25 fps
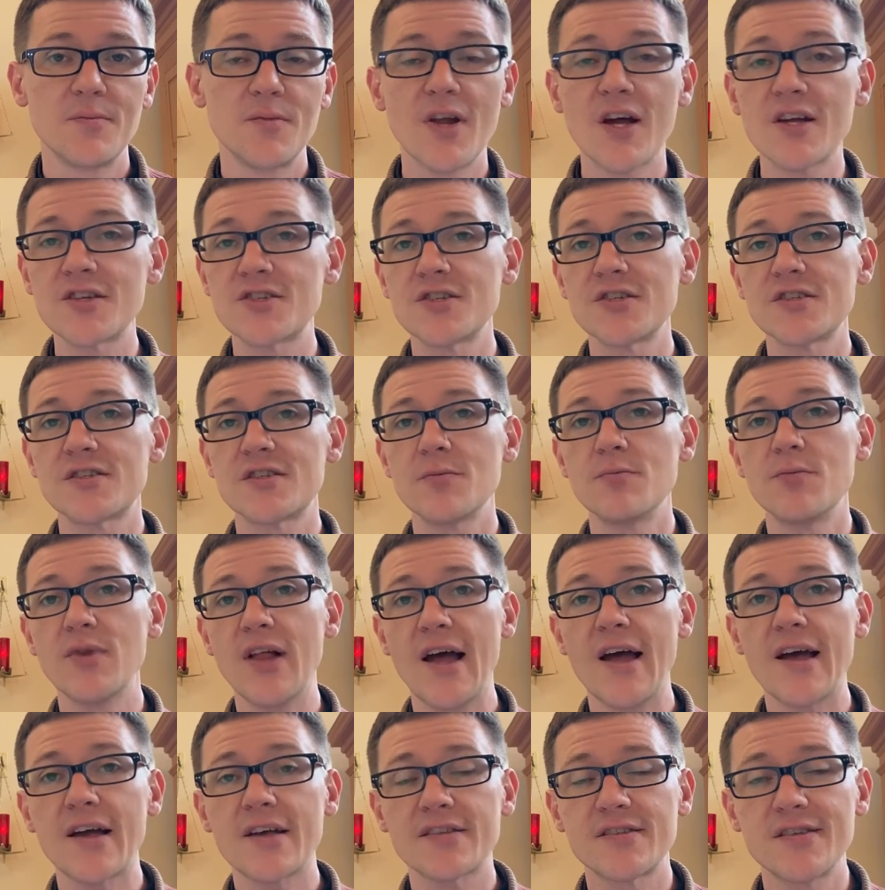not just the
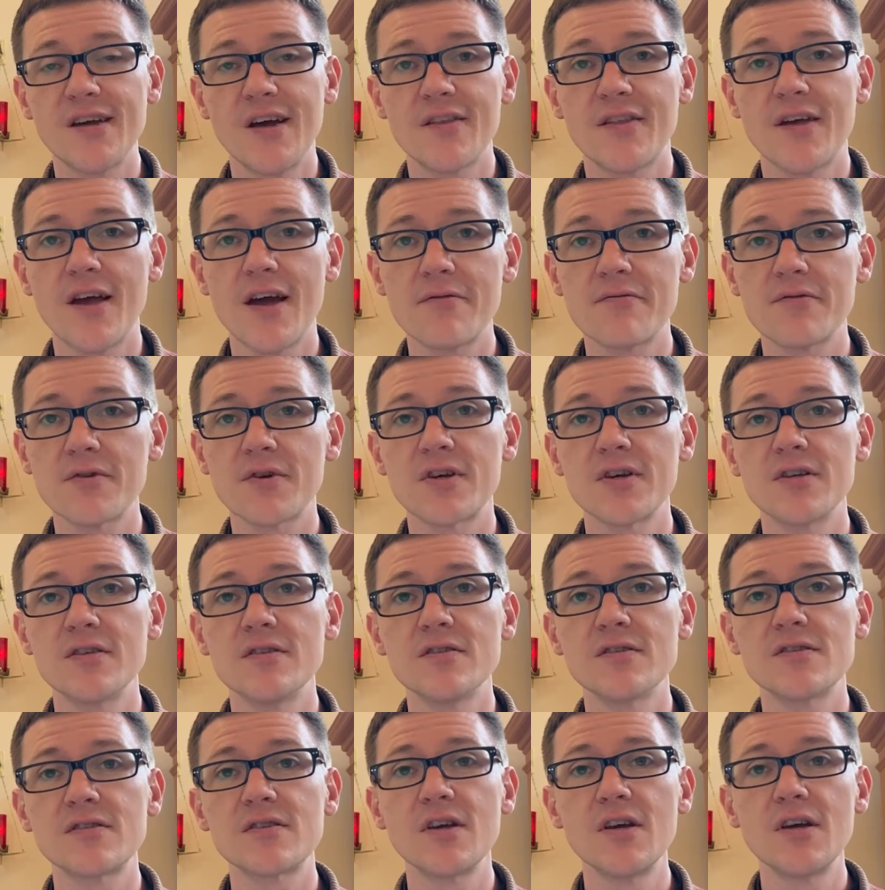black South
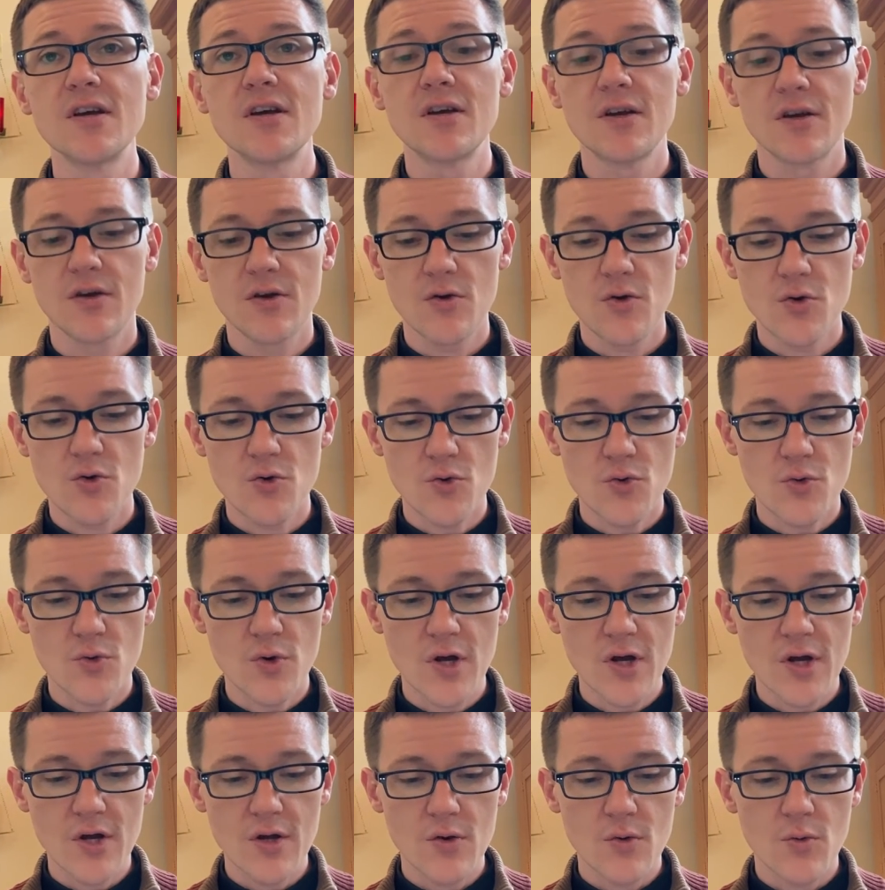Africans
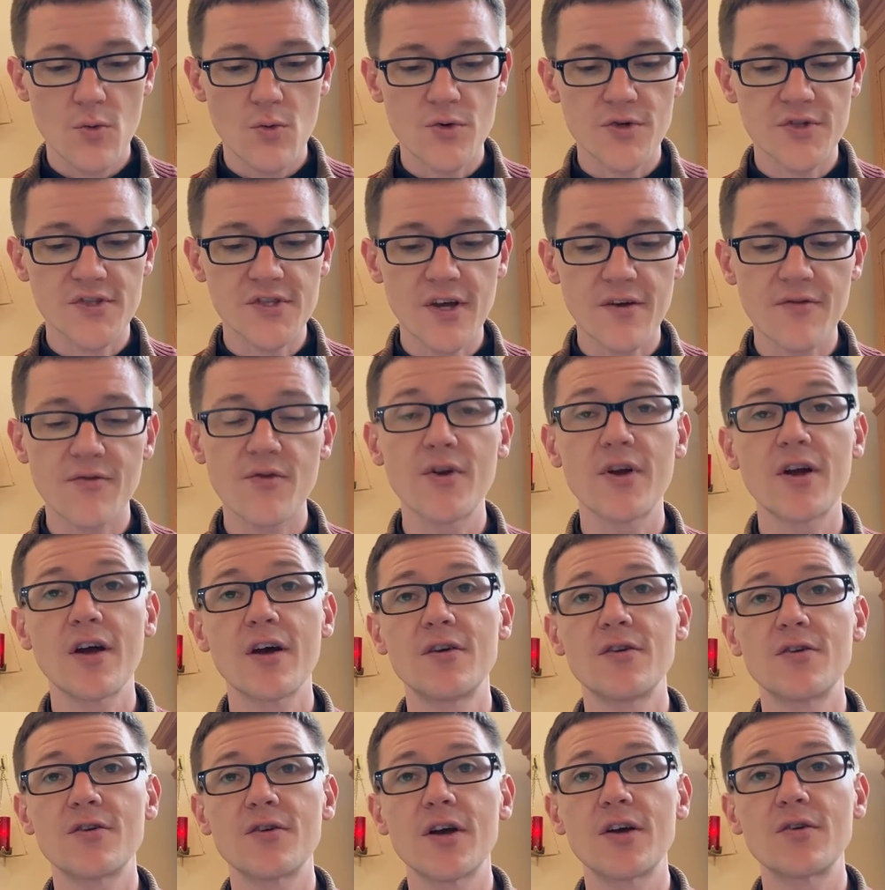who were suffering
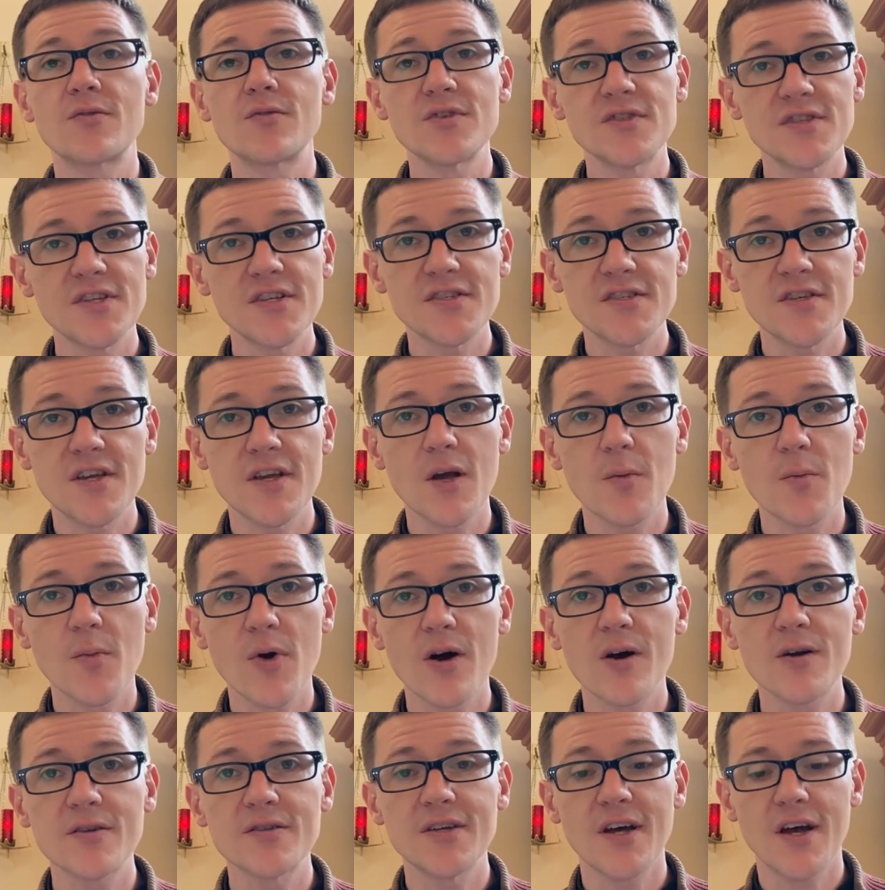under and resisting
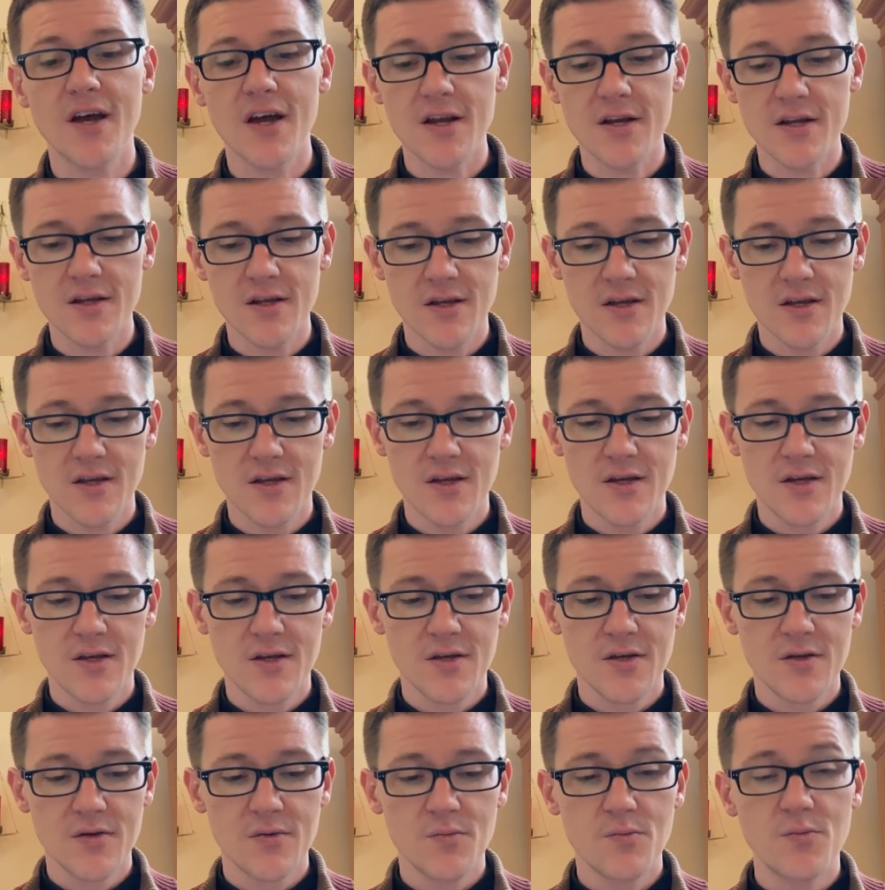apartheid,
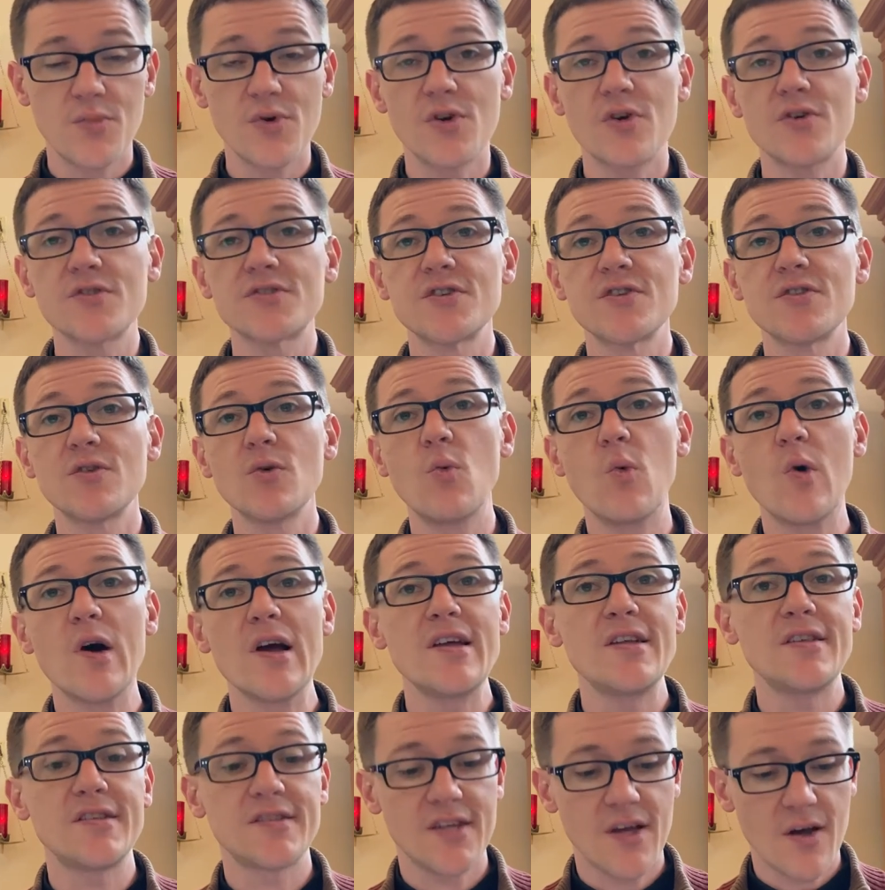but also the
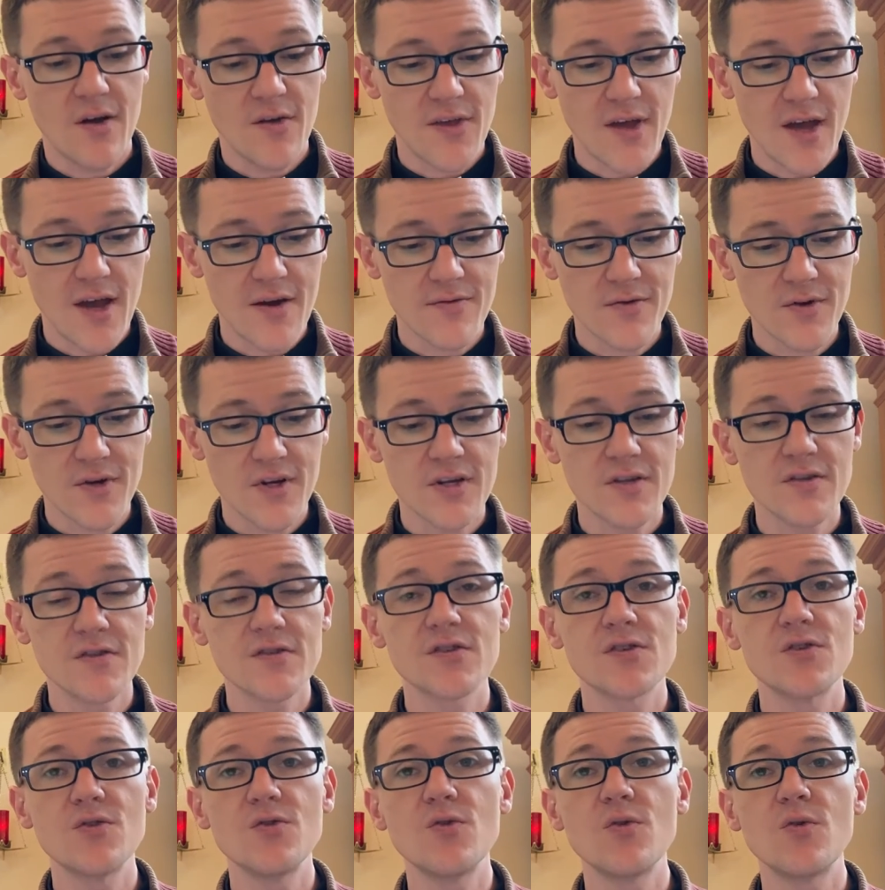white South
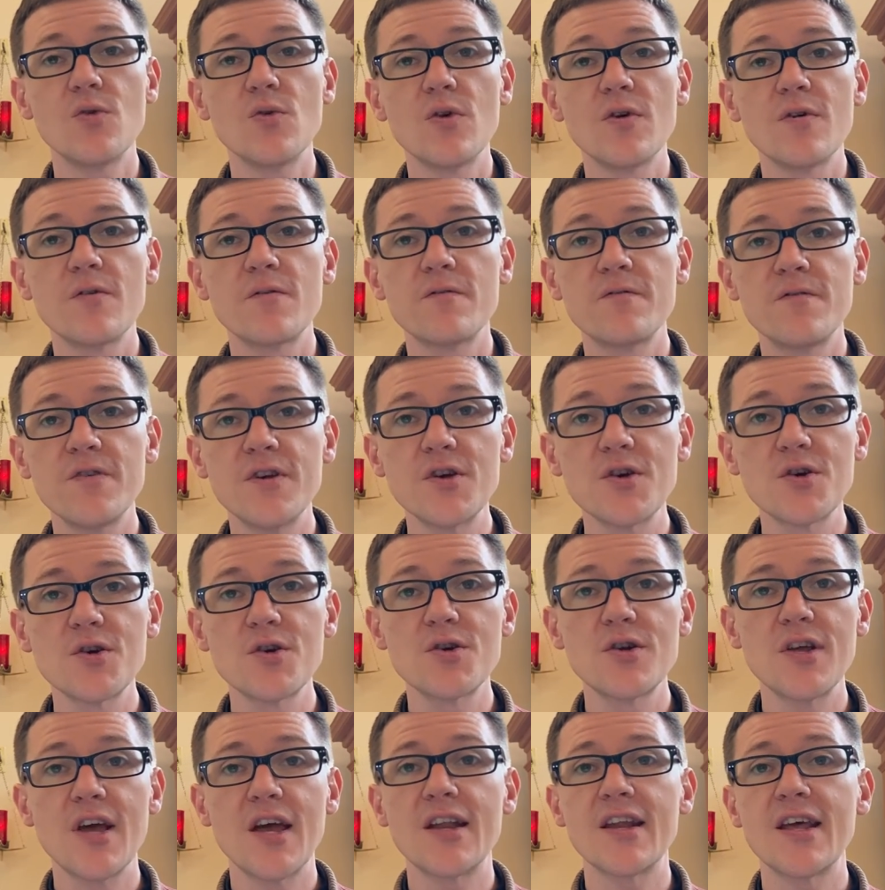Africans who
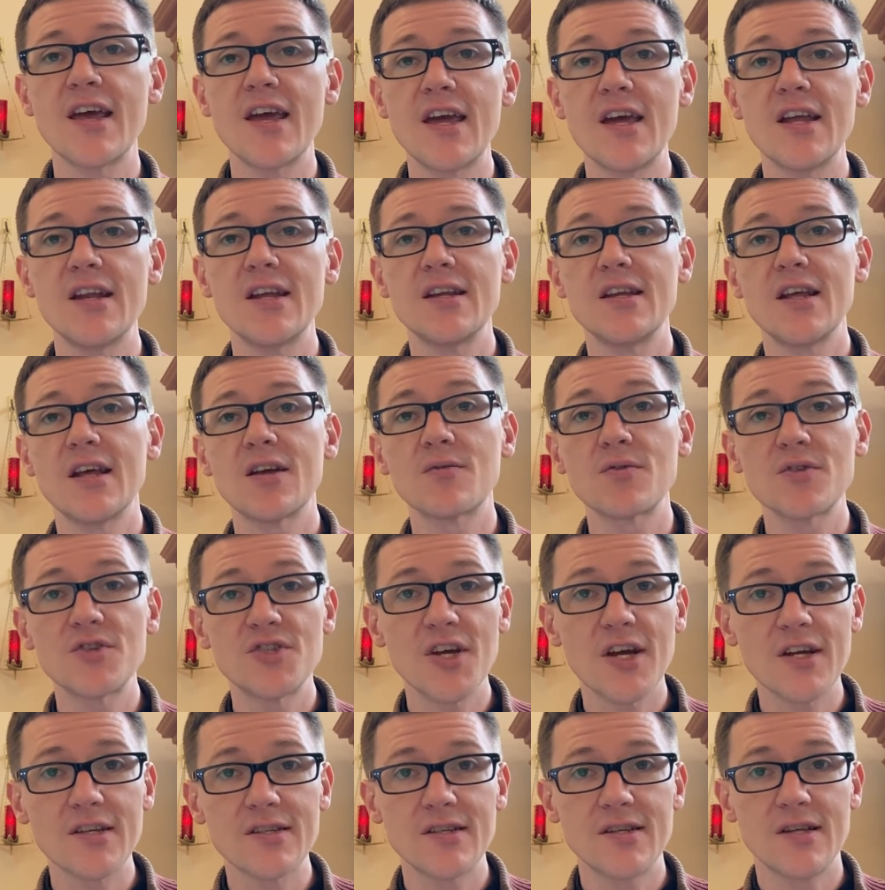feared and hated and
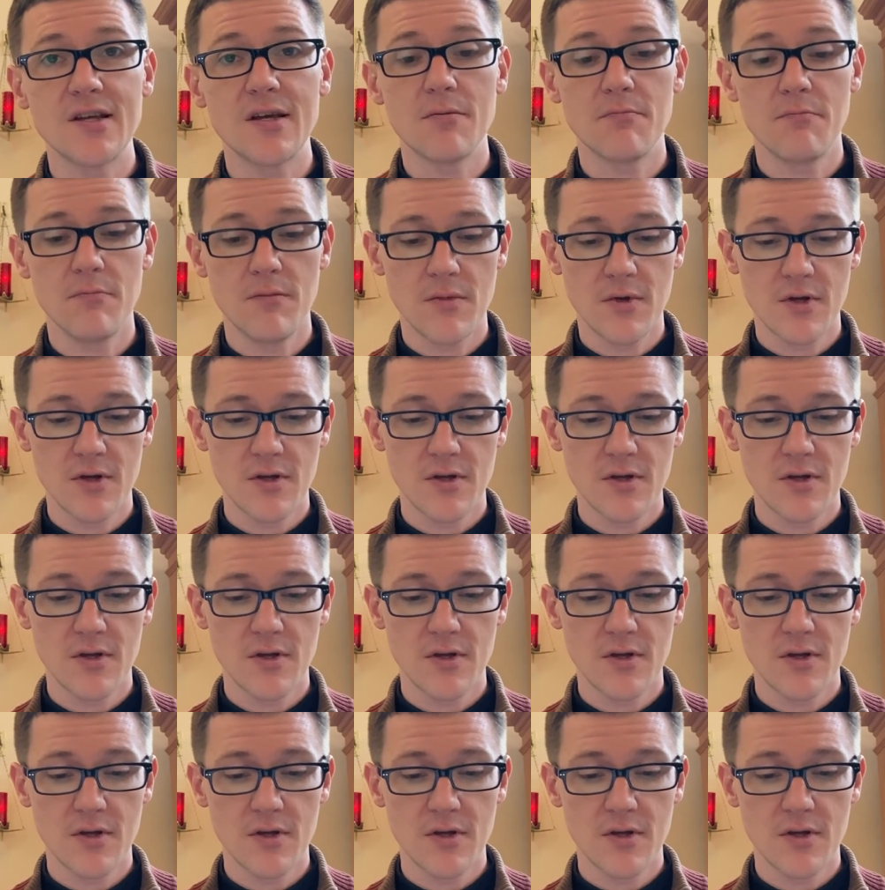rejected him.